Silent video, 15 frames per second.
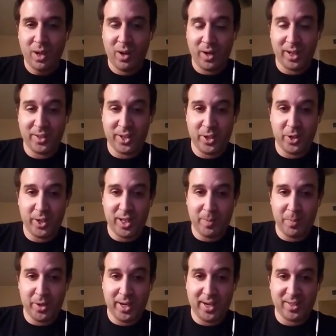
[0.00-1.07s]
I'll continue to
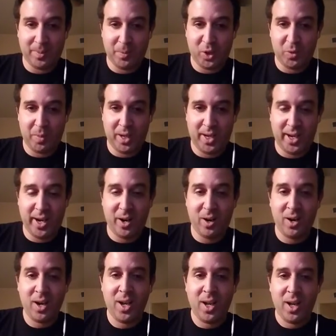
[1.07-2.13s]
keep you guys up to speed
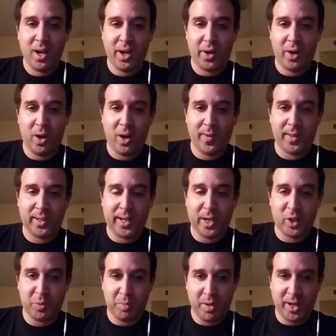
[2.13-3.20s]
here on all the
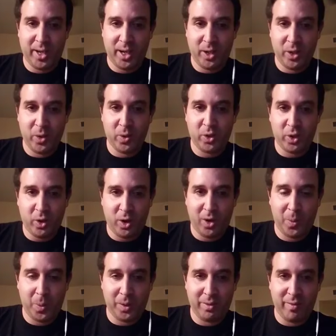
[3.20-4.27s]
latest breaking news,
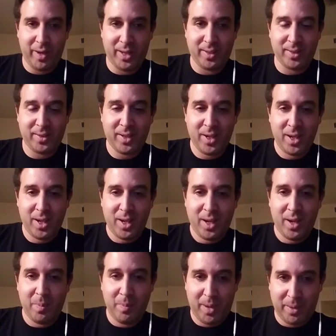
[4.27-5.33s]
current world events,
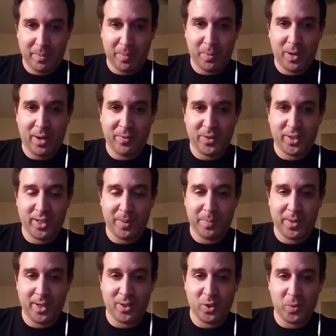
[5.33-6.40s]
and Bible prophecy
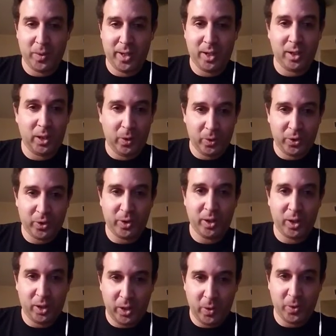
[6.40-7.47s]
updates as we get closer
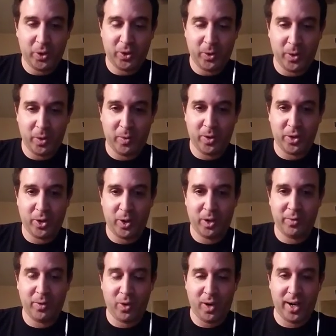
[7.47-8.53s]
and closer to the
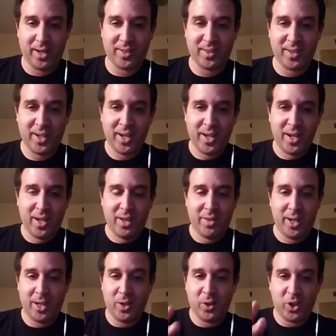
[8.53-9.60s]
return of Christ.
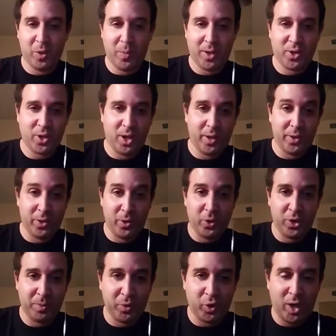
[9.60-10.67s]
Thank you so much to all the new
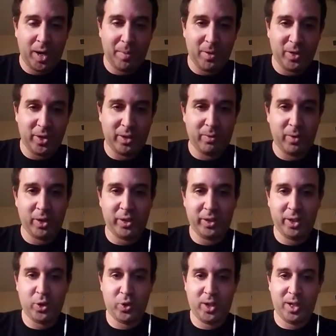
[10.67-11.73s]
subscribers that have
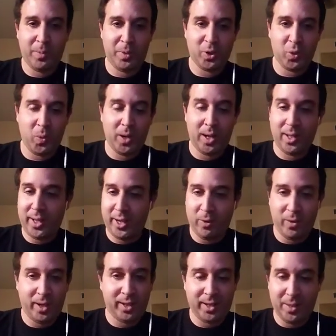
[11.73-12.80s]
recently joined up as well. I
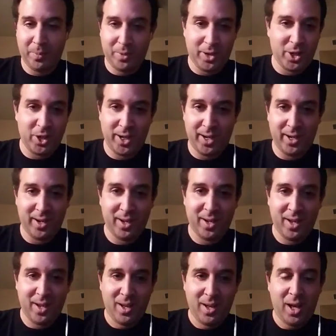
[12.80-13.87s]
greatly appreciate it.
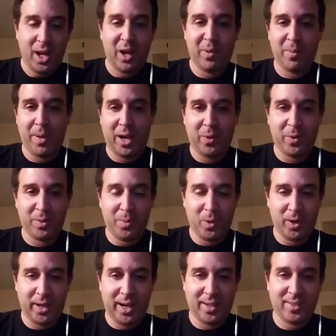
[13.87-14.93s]
I'll be back with
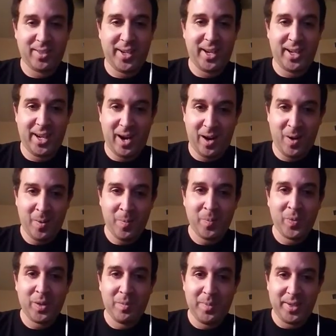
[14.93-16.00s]
more, guys. Take care.
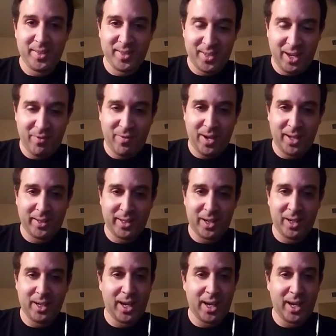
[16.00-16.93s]
Be safe out there.